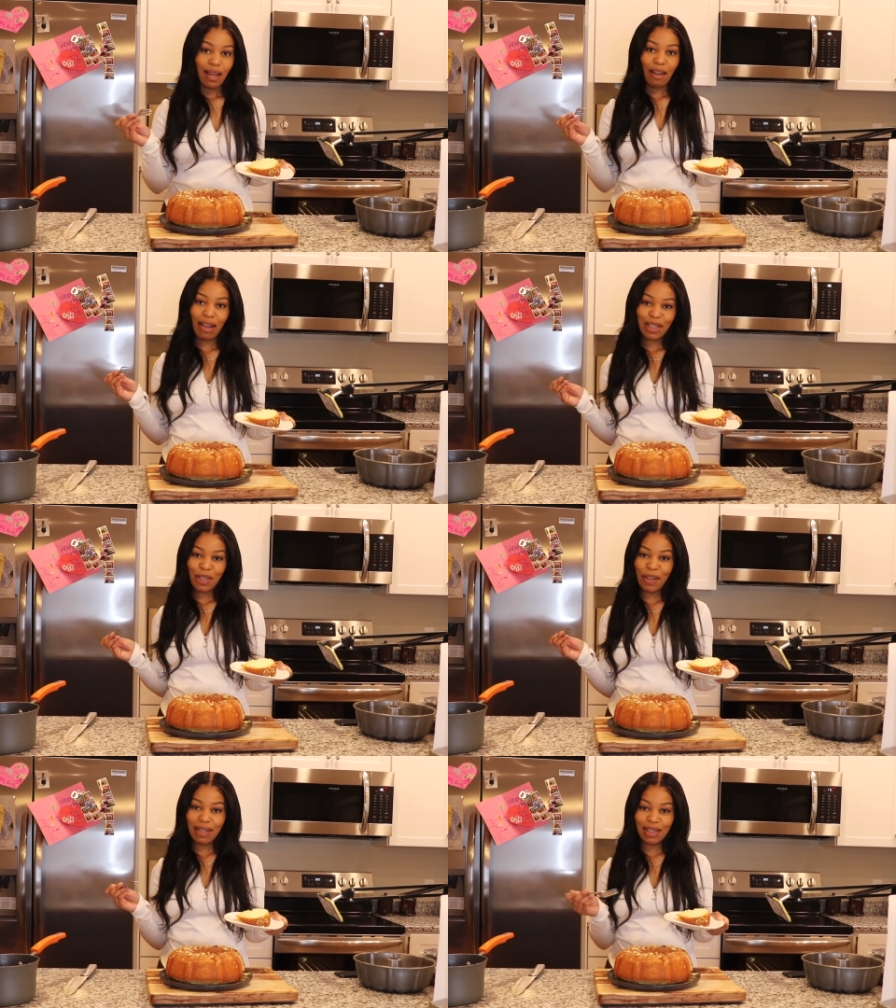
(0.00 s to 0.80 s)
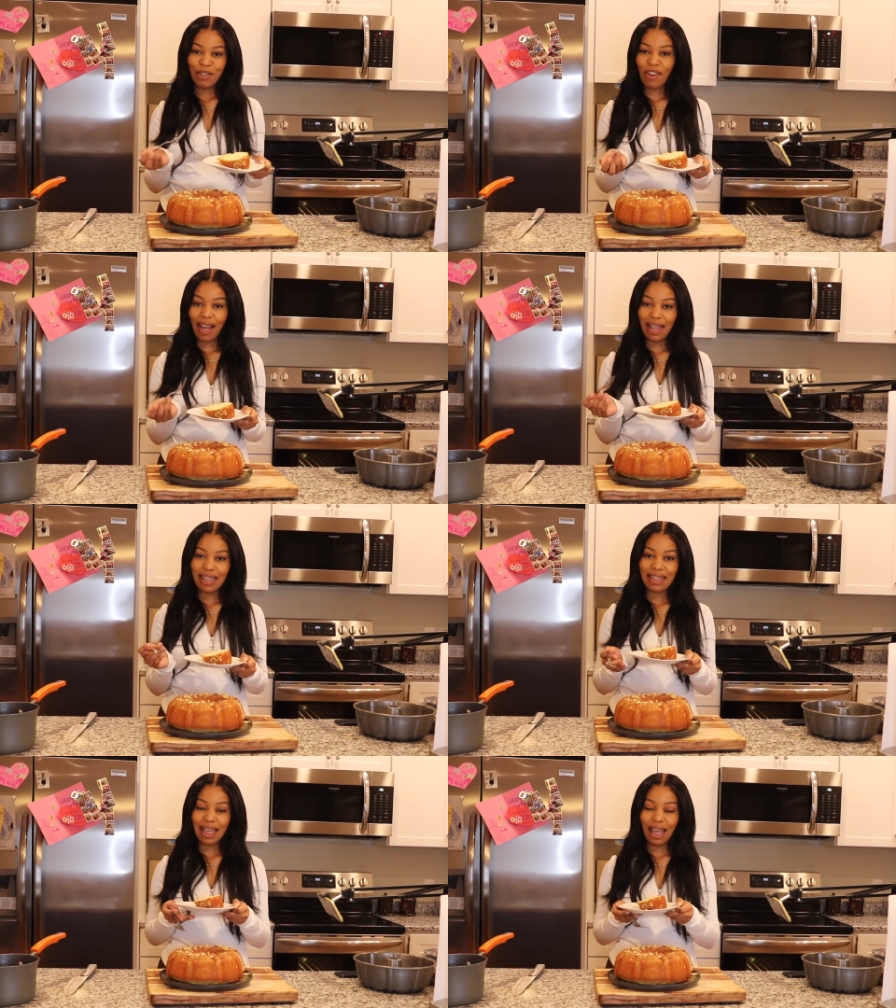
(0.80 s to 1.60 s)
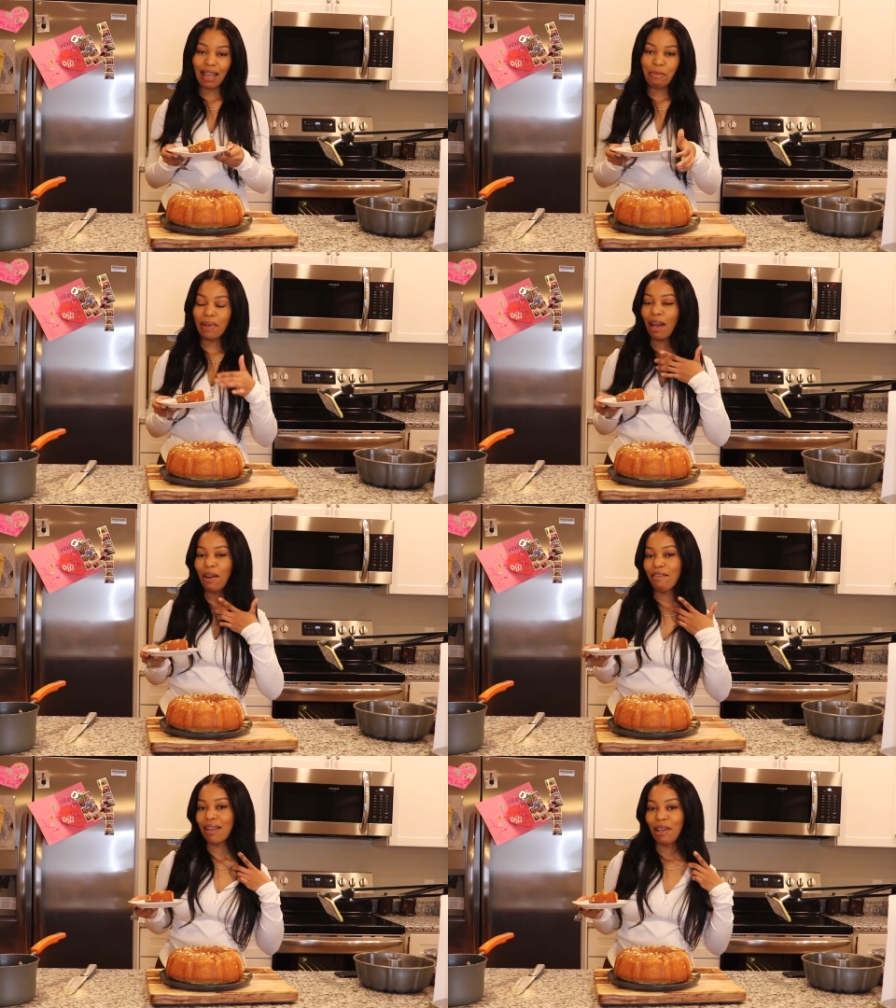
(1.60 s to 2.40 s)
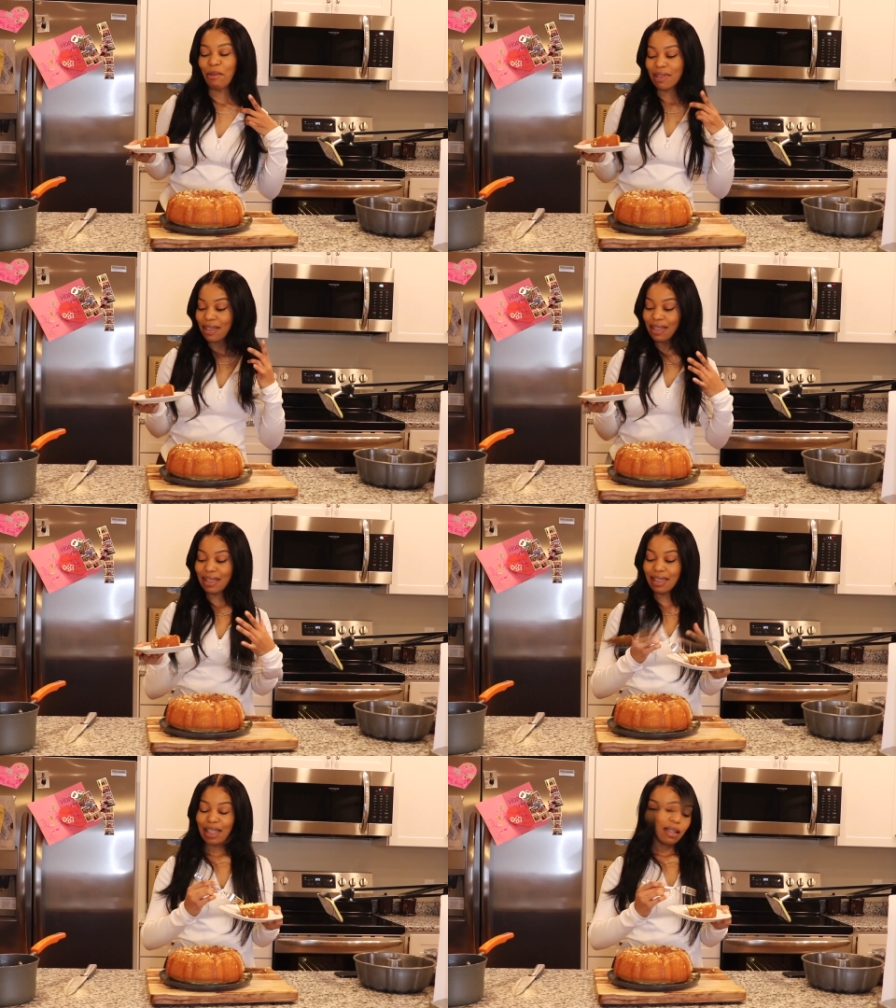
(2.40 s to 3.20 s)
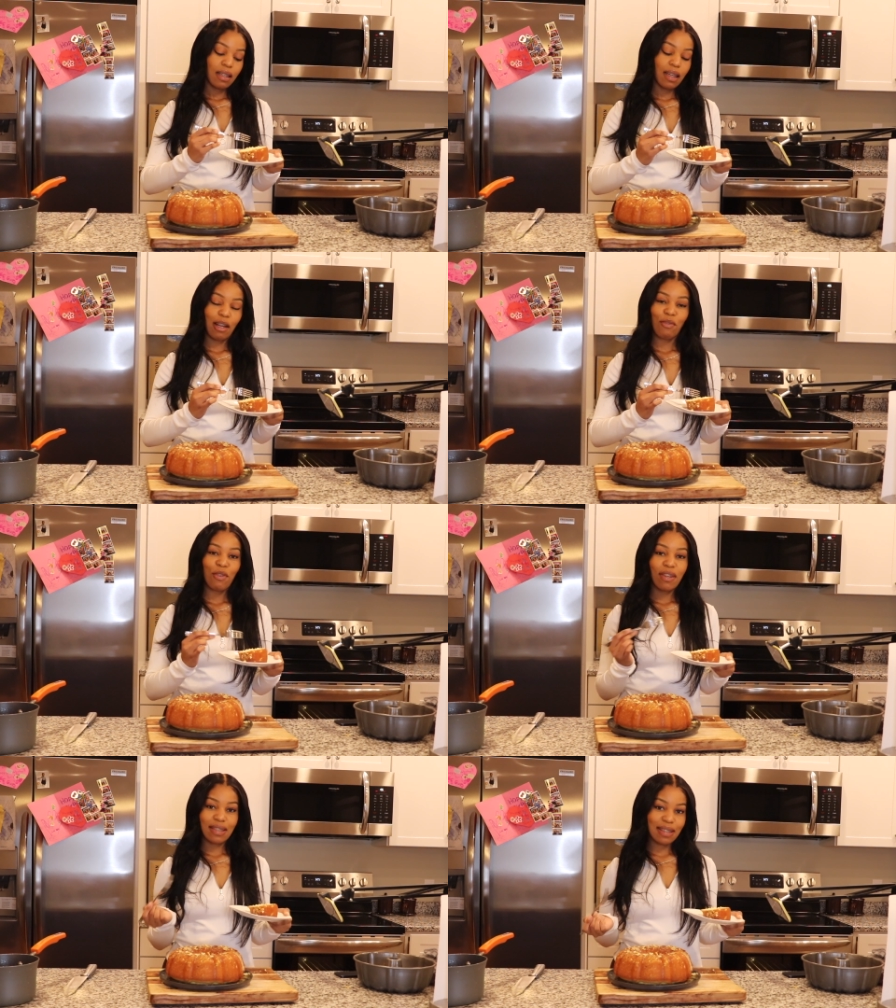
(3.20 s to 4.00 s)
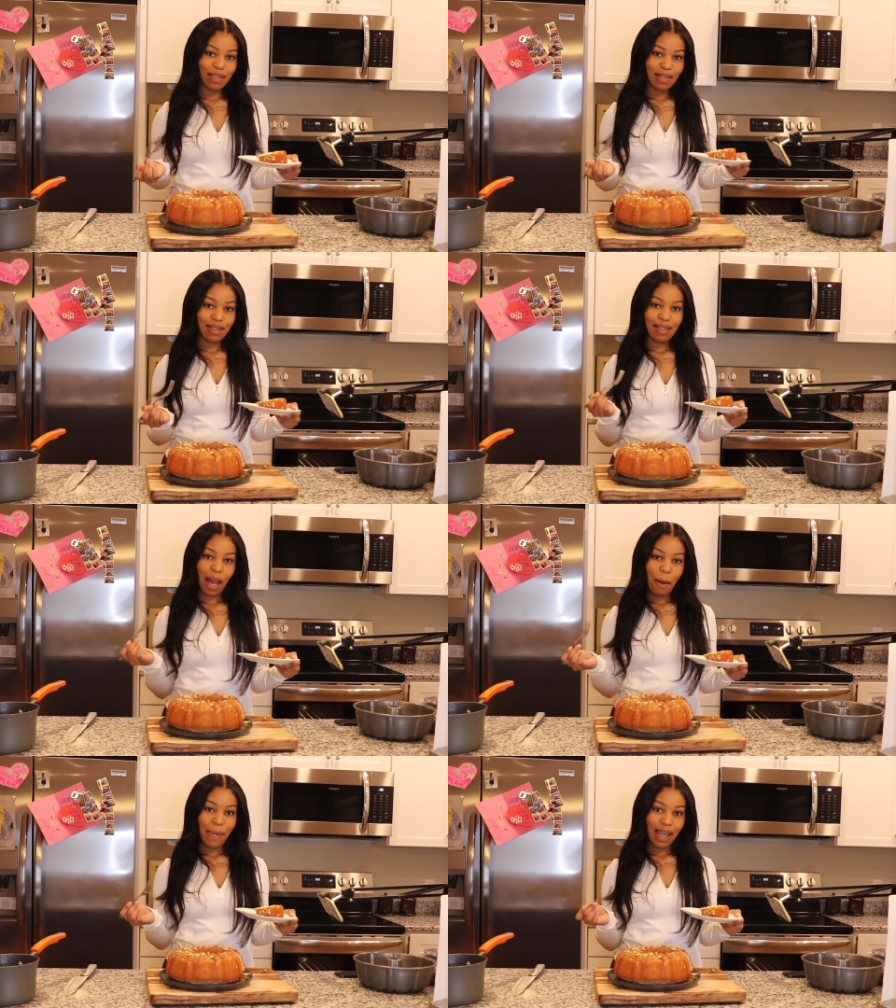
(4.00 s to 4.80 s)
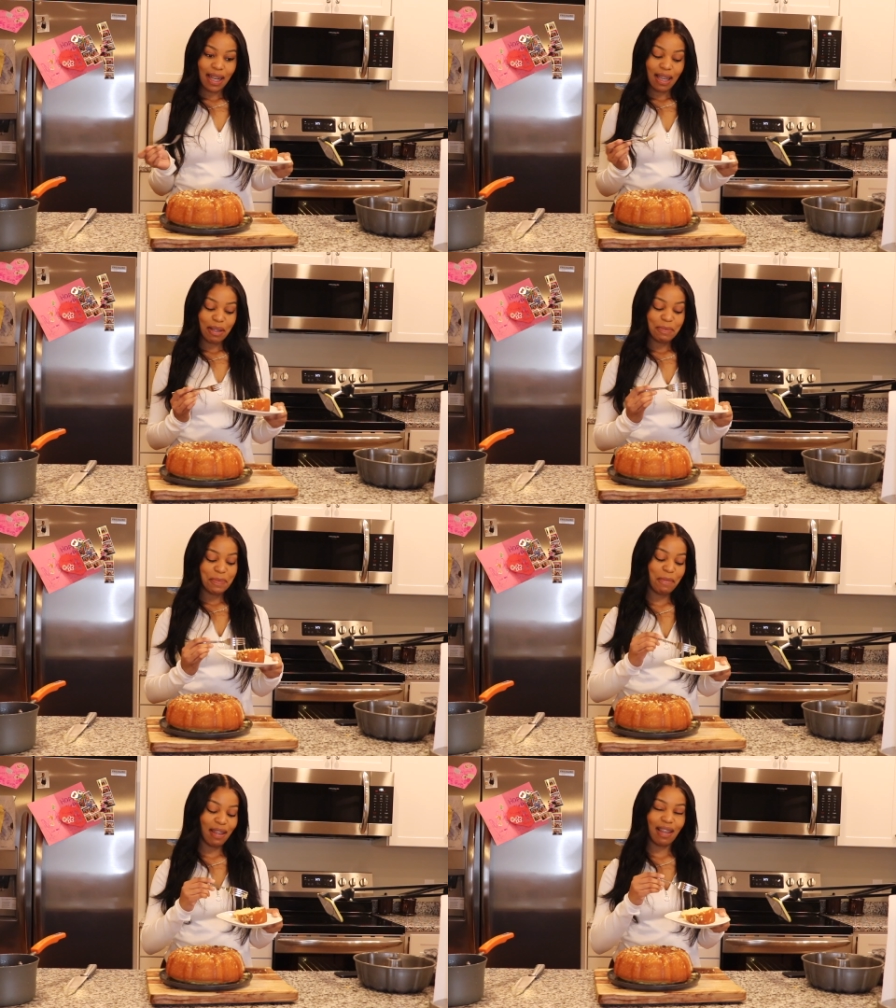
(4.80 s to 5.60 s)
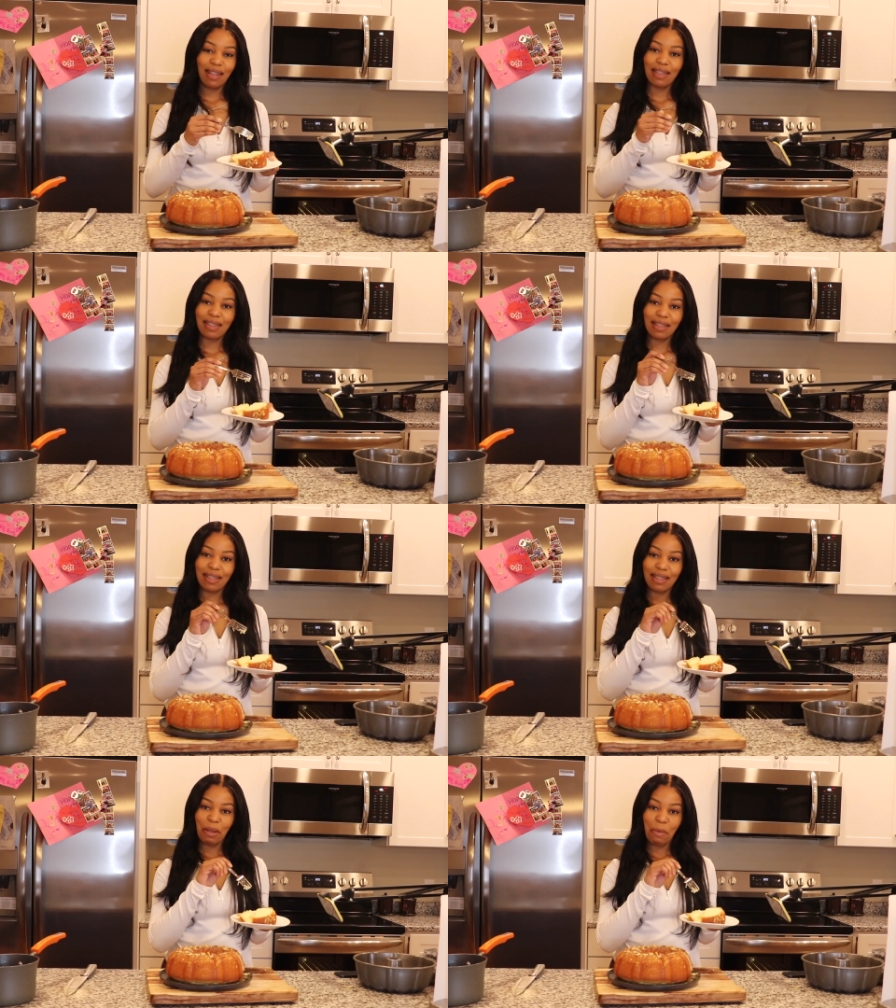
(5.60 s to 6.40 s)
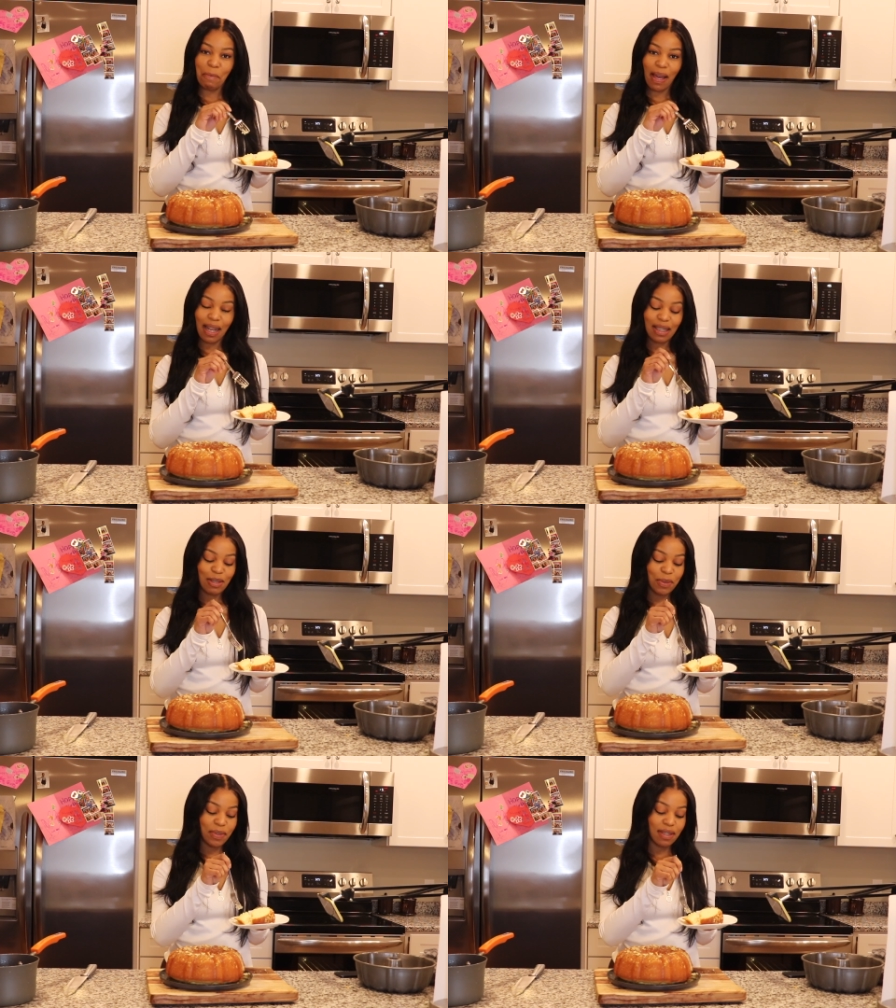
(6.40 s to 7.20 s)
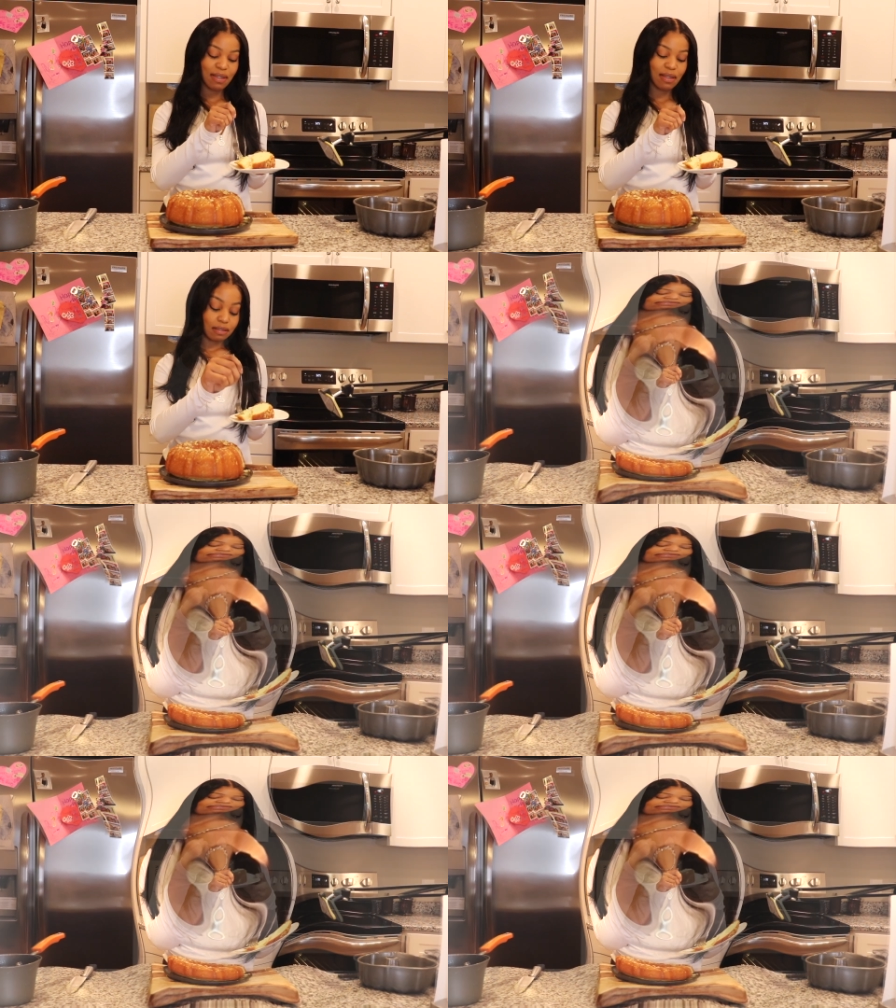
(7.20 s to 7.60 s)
All right, y'all, let's try this cake. But I already know it's good. And of course it's good. I made it. But yeah, let's bite into it.